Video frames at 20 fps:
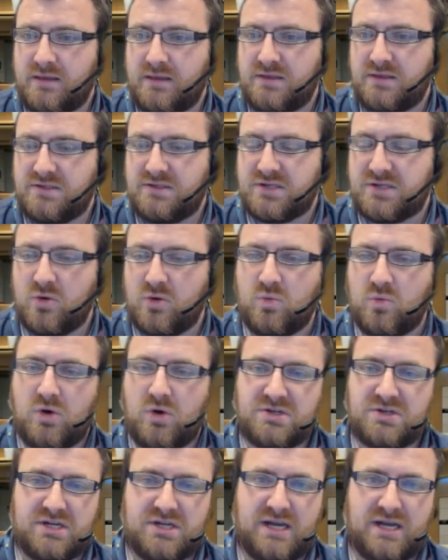So
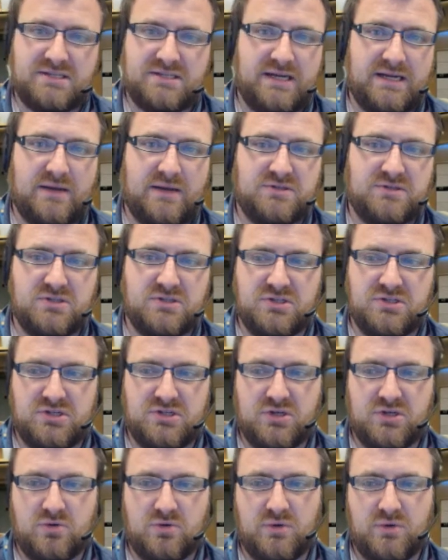what chat allows you to
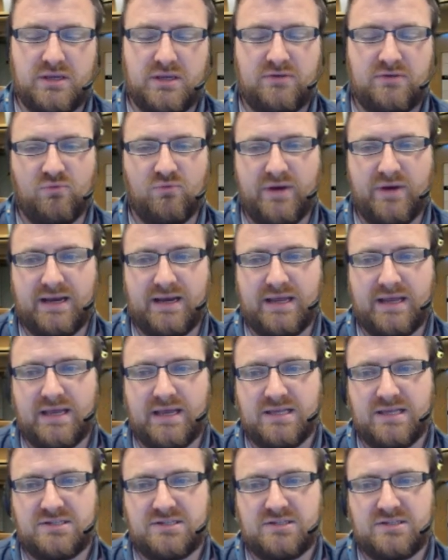do really
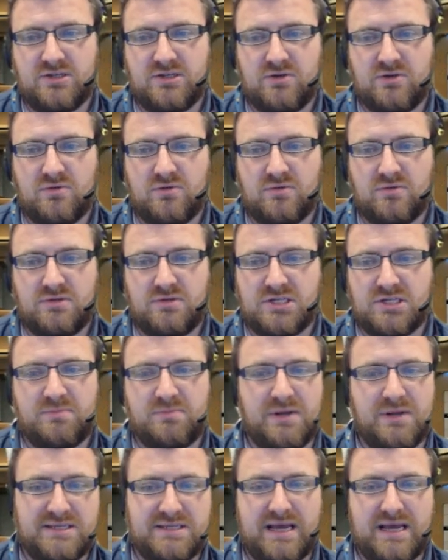is to
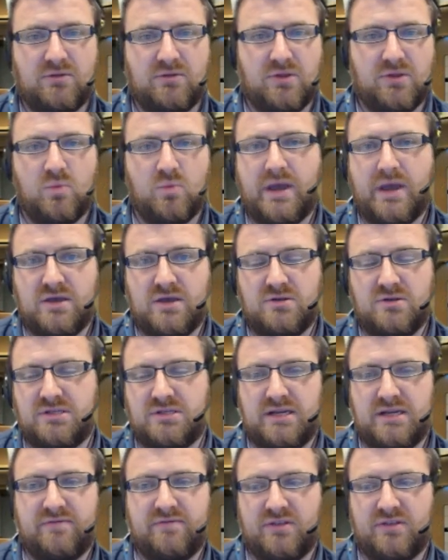split out the way you
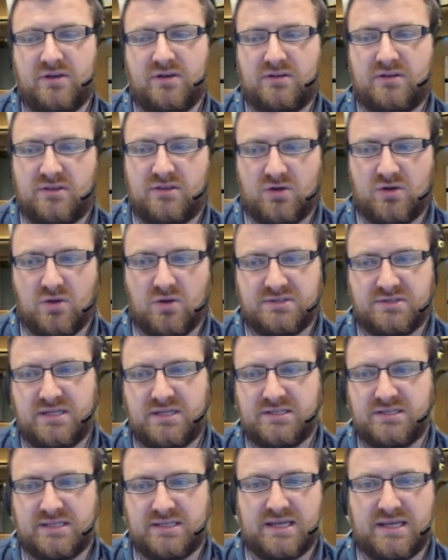deliver the
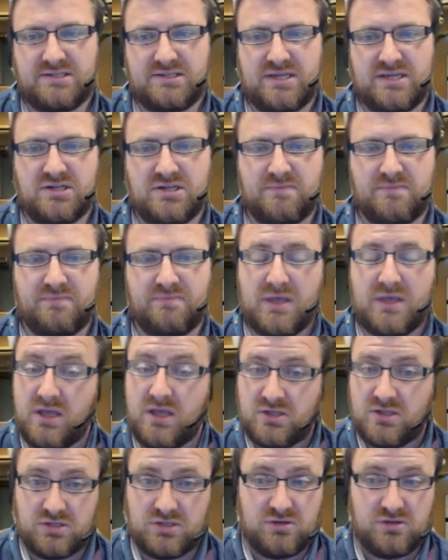content in that session.
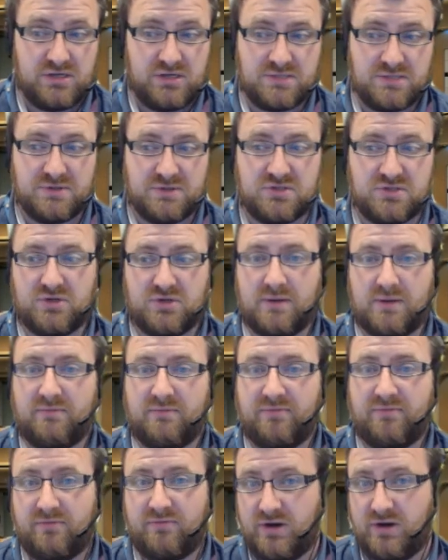Do you need to be stood
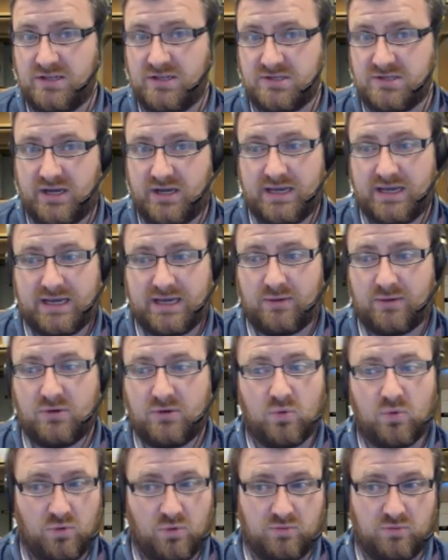up for an entire
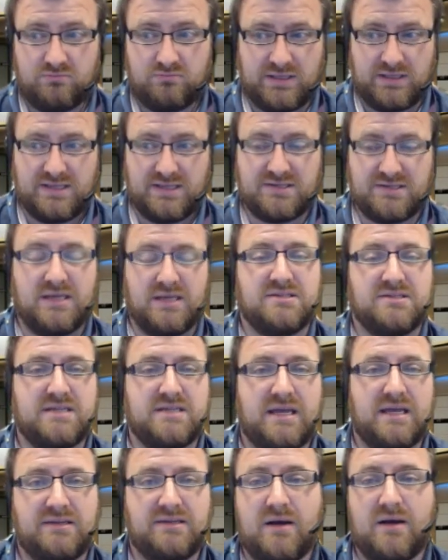hour, or in this case
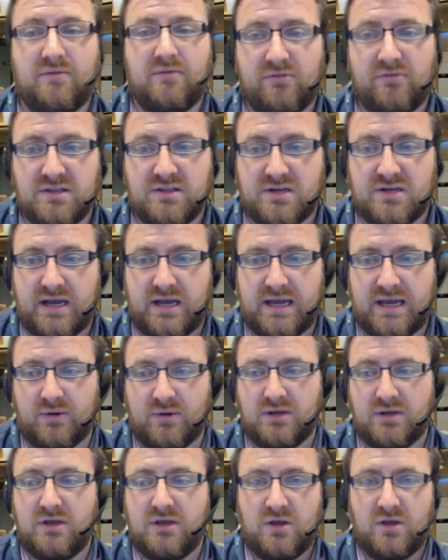sat down for an entire
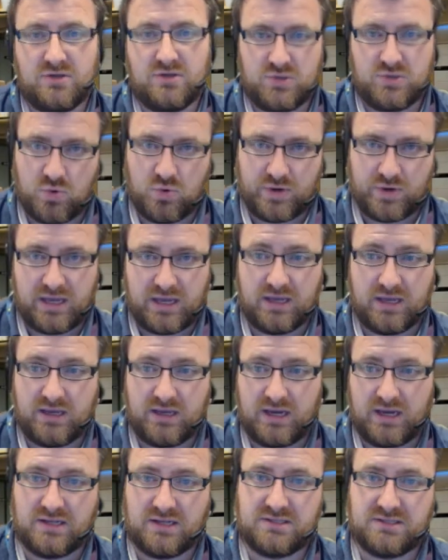hour, talking
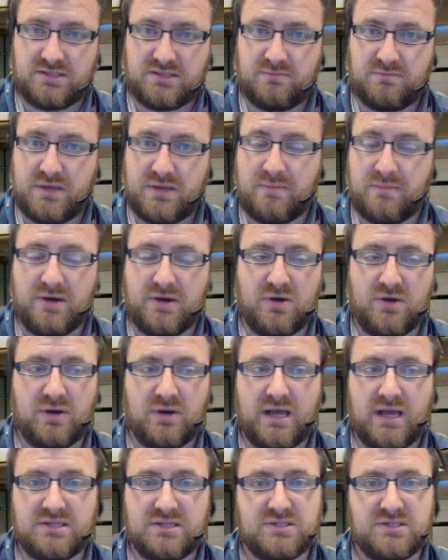at people in your
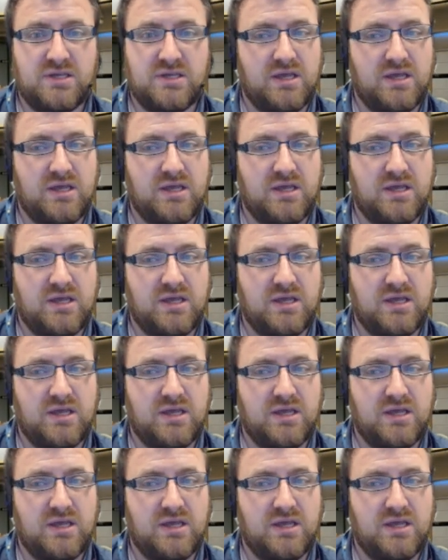class,